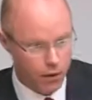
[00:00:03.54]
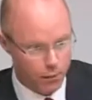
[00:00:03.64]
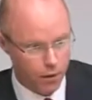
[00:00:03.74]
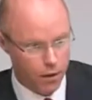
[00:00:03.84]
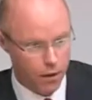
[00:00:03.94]

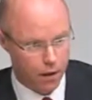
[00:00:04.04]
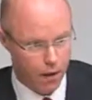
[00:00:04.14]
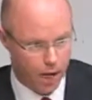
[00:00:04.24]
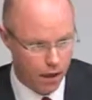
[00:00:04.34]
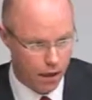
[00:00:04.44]
support
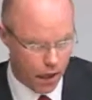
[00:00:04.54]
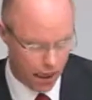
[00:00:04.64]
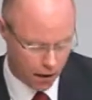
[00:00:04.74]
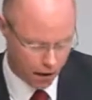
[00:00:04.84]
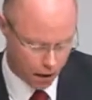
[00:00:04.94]
and
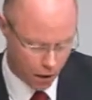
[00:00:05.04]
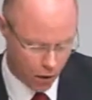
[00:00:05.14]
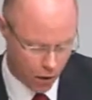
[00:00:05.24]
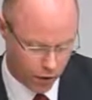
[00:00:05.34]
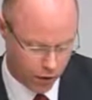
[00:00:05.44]

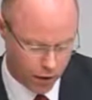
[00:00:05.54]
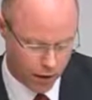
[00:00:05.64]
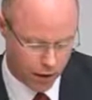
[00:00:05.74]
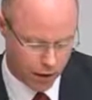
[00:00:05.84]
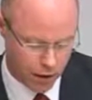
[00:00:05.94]
co-authored
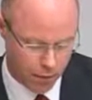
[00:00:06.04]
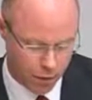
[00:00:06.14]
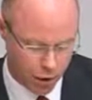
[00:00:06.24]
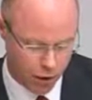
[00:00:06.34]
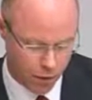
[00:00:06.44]
the
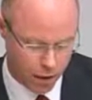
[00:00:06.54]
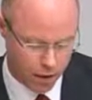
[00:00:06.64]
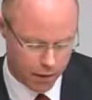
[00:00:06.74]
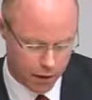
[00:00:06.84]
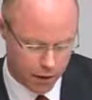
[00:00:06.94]
submission that went
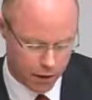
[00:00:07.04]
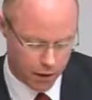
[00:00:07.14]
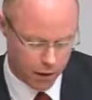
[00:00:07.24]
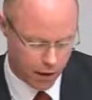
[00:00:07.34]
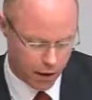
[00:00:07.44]
to Ministers
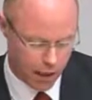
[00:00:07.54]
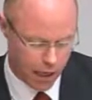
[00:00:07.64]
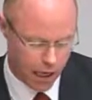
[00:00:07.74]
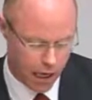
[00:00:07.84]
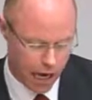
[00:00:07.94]
Noonan
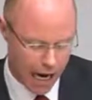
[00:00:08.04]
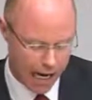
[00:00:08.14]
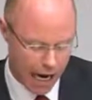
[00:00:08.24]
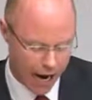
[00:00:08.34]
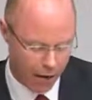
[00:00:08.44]

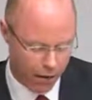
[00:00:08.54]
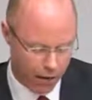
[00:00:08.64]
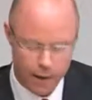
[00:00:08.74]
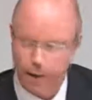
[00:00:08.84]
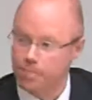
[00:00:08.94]
and Howlin.
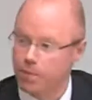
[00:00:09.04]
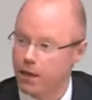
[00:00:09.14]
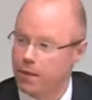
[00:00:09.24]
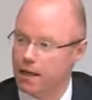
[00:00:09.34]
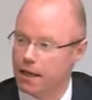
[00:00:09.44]

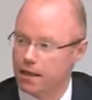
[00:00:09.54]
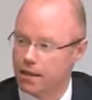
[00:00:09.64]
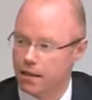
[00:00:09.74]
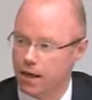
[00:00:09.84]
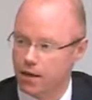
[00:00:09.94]
I mean,
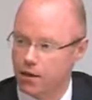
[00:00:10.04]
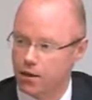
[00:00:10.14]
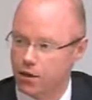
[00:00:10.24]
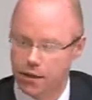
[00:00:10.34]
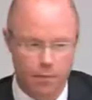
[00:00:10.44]
as
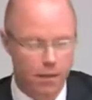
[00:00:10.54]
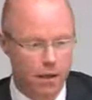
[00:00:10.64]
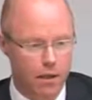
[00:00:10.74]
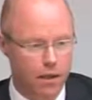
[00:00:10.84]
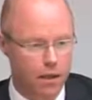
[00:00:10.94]
Dáil
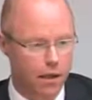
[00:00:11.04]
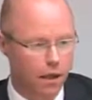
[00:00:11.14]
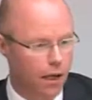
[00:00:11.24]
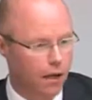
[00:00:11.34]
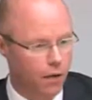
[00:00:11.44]
deputies and
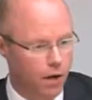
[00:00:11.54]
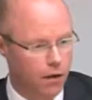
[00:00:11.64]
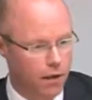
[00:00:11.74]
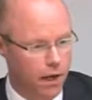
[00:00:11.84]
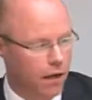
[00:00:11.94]

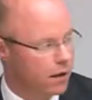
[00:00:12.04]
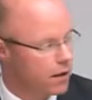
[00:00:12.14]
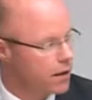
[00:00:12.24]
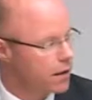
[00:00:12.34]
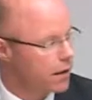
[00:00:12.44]
Oireachtas
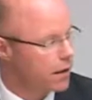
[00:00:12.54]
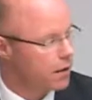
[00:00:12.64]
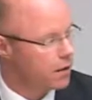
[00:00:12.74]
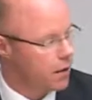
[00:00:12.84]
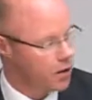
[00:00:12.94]
senators,
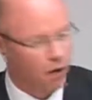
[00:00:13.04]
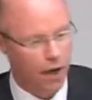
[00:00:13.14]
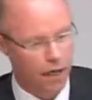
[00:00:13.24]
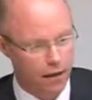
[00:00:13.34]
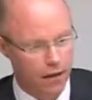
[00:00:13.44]
the most
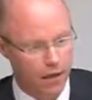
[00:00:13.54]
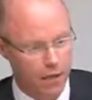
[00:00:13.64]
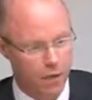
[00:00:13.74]
striking thing for